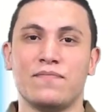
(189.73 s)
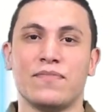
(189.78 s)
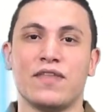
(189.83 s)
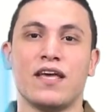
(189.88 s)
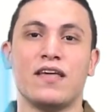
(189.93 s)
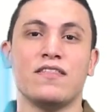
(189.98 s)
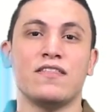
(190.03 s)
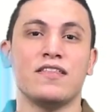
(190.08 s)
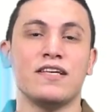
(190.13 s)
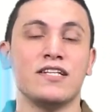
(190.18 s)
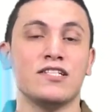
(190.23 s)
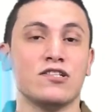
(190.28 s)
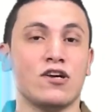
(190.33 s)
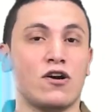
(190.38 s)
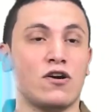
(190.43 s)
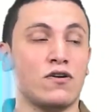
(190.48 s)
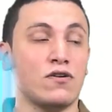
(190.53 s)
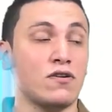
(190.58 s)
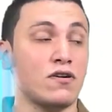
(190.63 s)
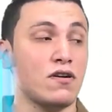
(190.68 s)
and these
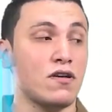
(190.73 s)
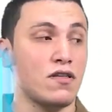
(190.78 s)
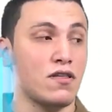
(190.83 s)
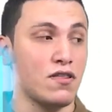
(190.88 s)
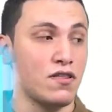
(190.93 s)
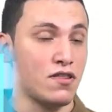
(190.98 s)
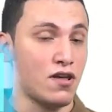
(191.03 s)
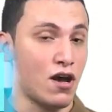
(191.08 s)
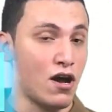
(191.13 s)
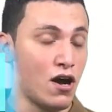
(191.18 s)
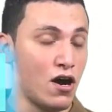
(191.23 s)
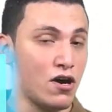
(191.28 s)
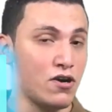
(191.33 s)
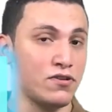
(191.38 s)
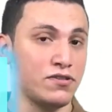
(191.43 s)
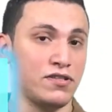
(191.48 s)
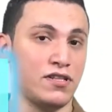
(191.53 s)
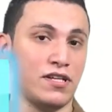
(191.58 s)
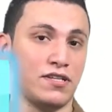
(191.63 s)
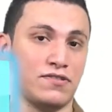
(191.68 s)
are the
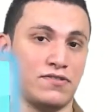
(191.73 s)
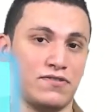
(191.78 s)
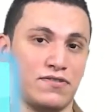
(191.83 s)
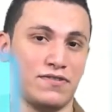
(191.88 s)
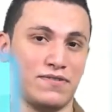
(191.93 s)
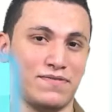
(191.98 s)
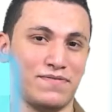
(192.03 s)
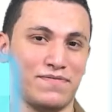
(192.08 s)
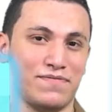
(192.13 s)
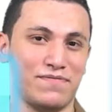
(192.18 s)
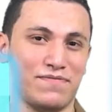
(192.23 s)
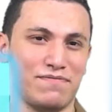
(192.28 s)
hard letters.